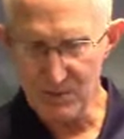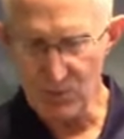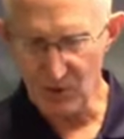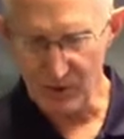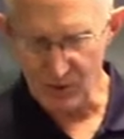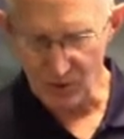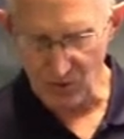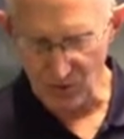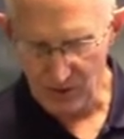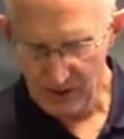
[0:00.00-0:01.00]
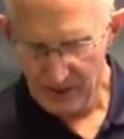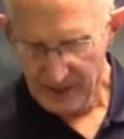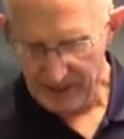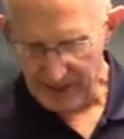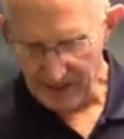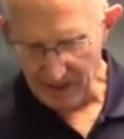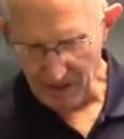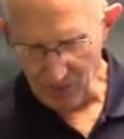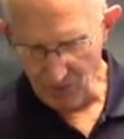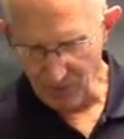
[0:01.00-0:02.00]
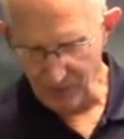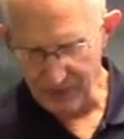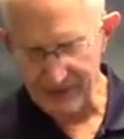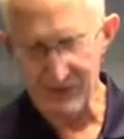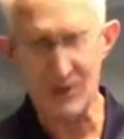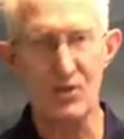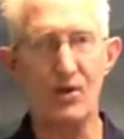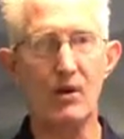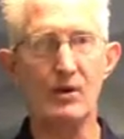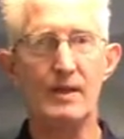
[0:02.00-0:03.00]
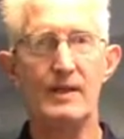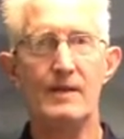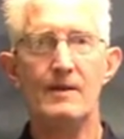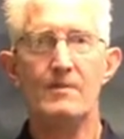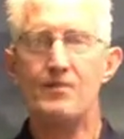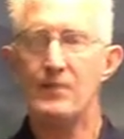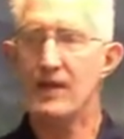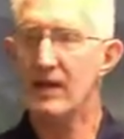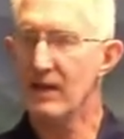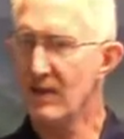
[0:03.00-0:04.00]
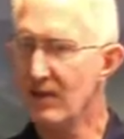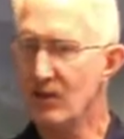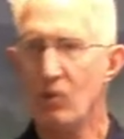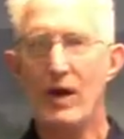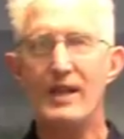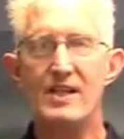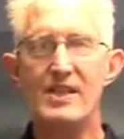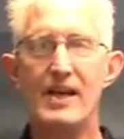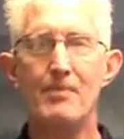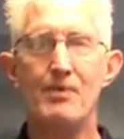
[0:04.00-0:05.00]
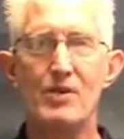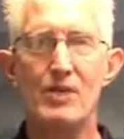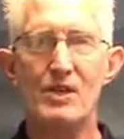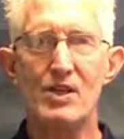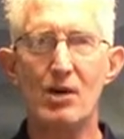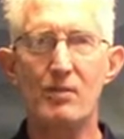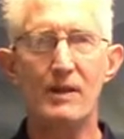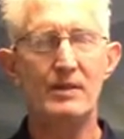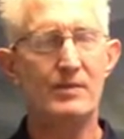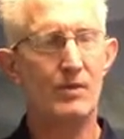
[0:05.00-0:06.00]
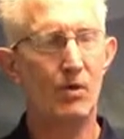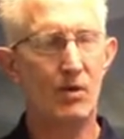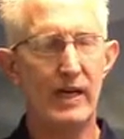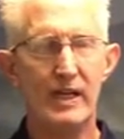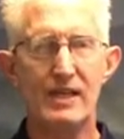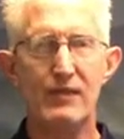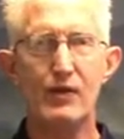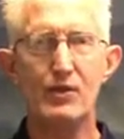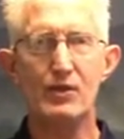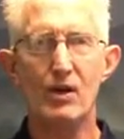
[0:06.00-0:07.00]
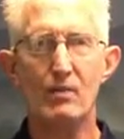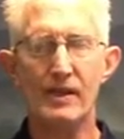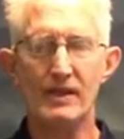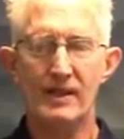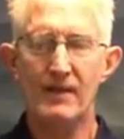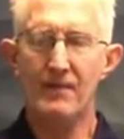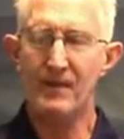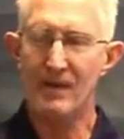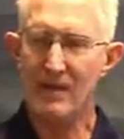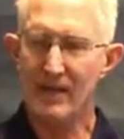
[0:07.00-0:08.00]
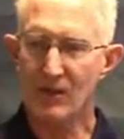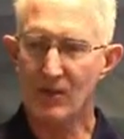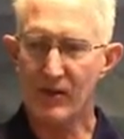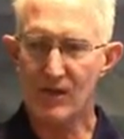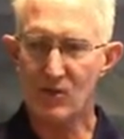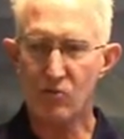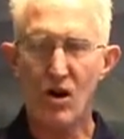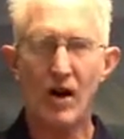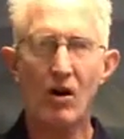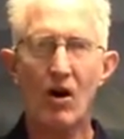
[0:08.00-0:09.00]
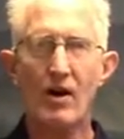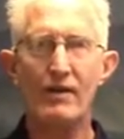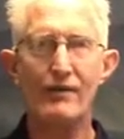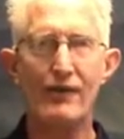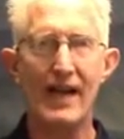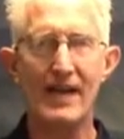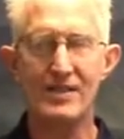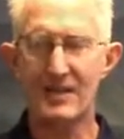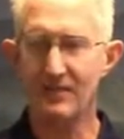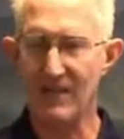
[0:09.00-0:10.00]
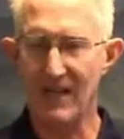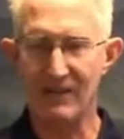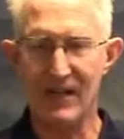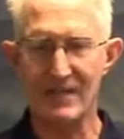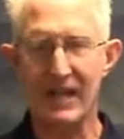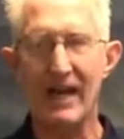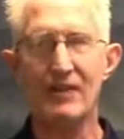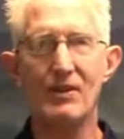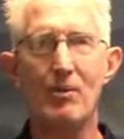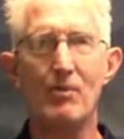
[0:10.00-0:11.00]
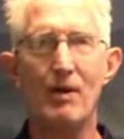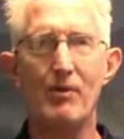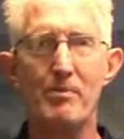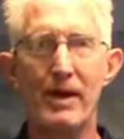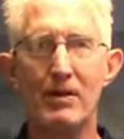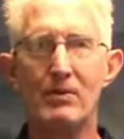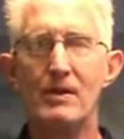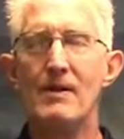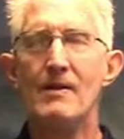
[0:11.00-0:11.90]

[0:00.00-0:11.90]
more control and a more forgiving stroke. The way they set up the US Open or any difficult tournament, they make the greens rock hard and fast. They have guys get out there and putt with metal